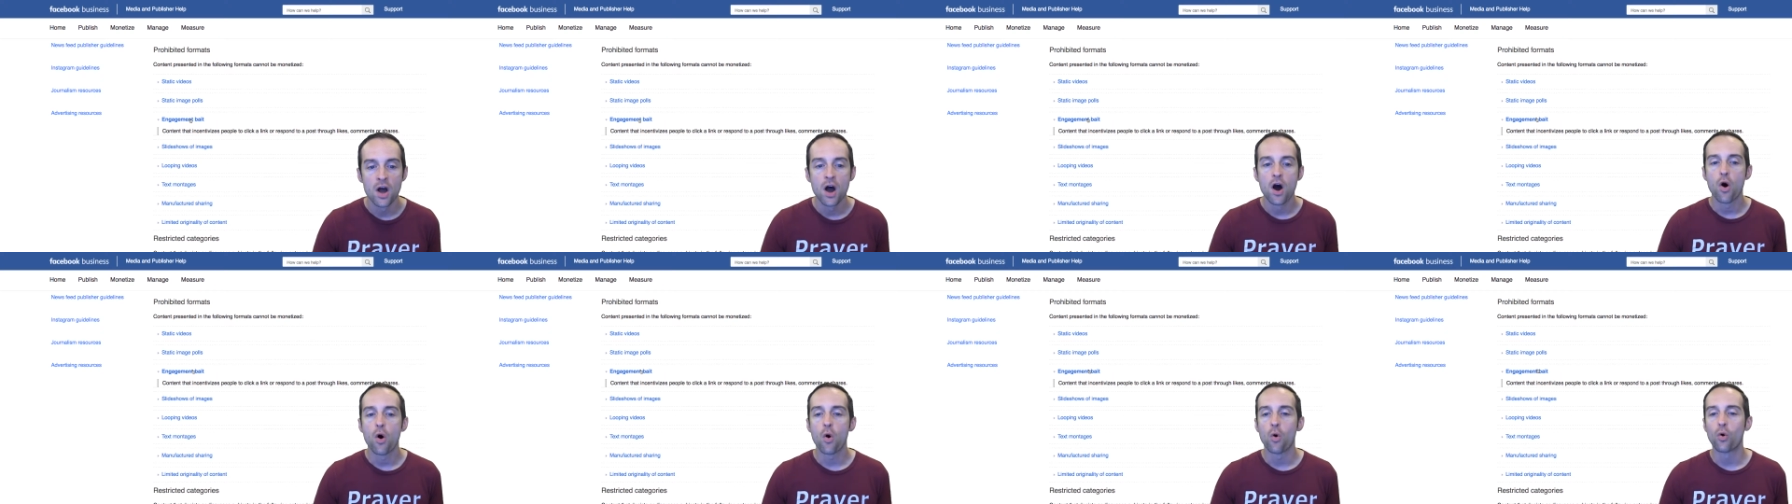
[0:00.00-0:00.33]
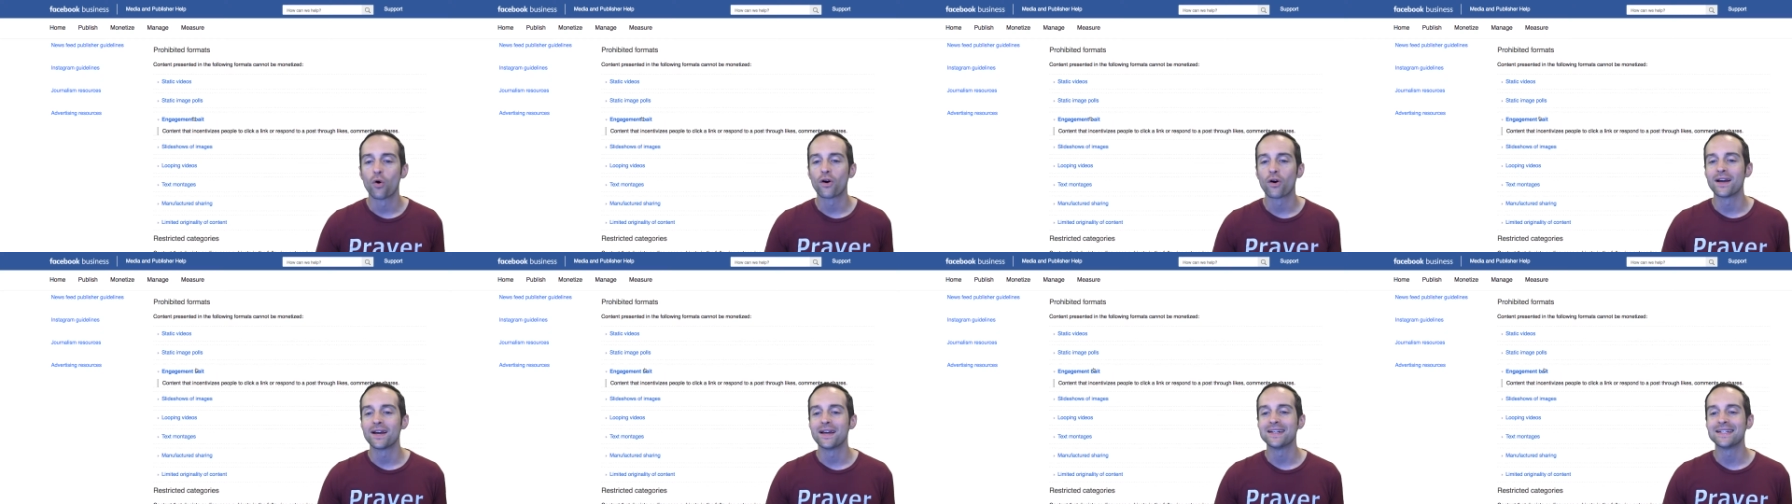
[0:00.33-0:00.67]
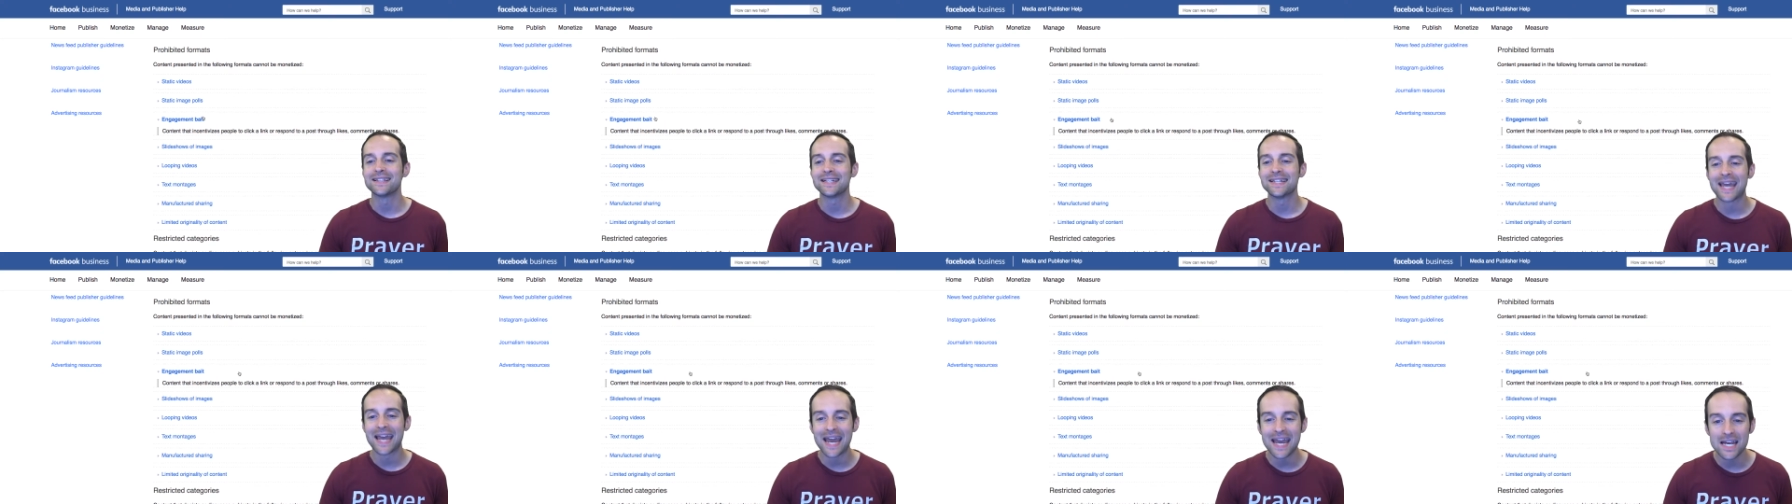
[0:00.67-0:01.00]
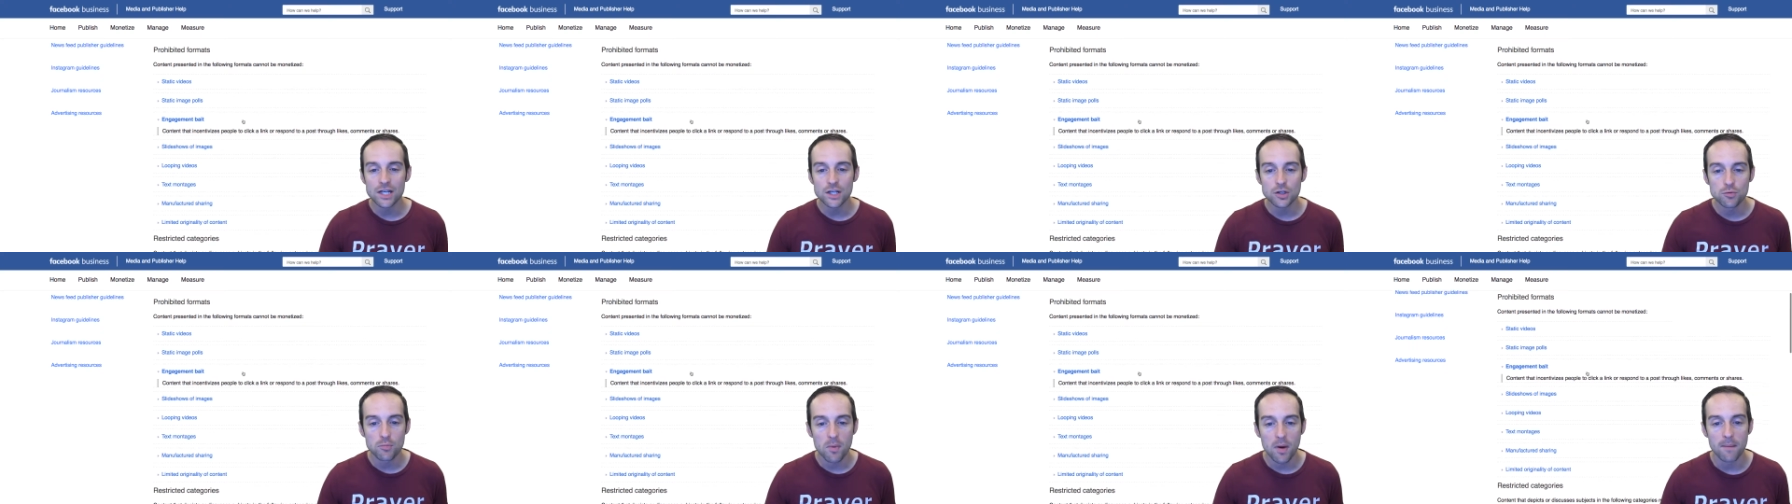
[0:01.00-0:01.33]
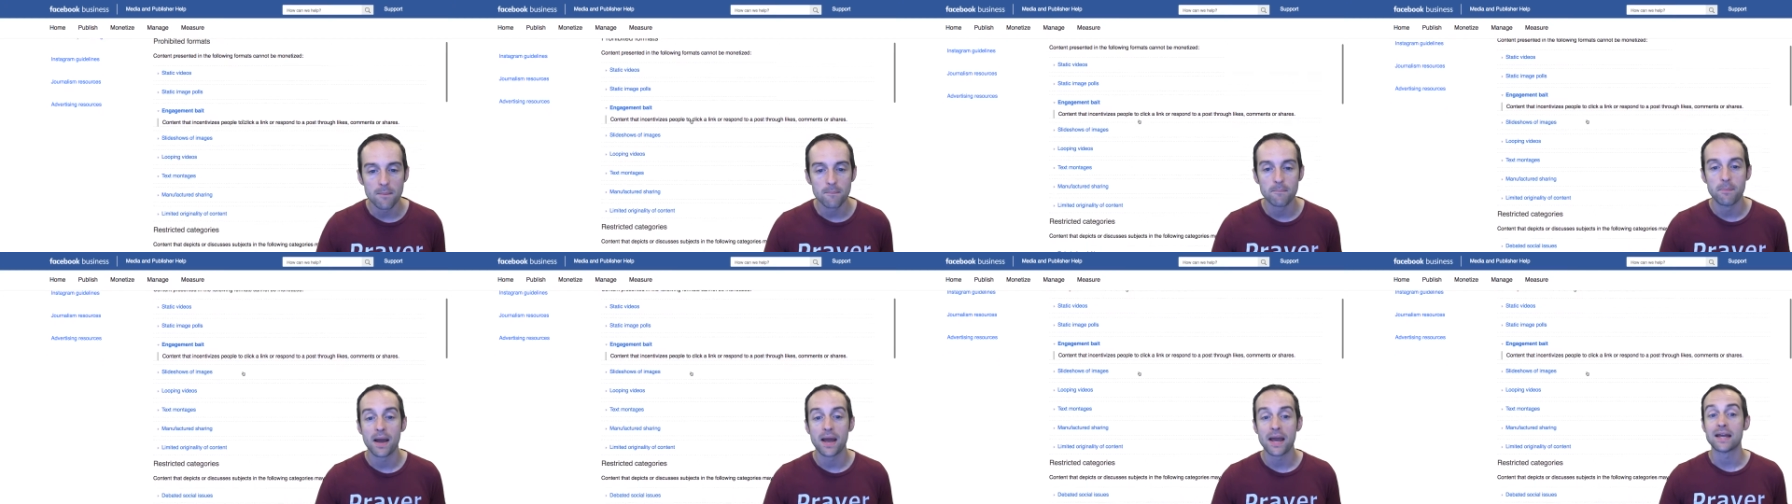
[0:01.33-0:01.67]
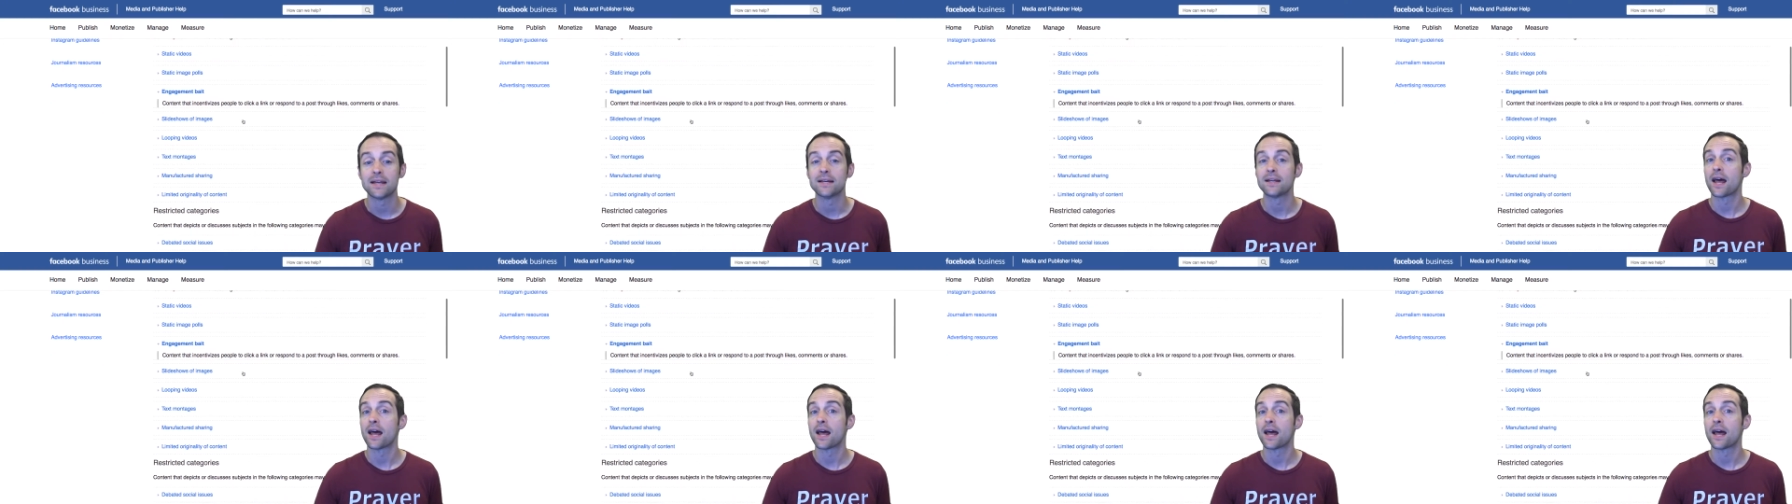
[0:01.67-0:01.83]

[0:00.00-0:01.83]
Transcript: or engagement bait.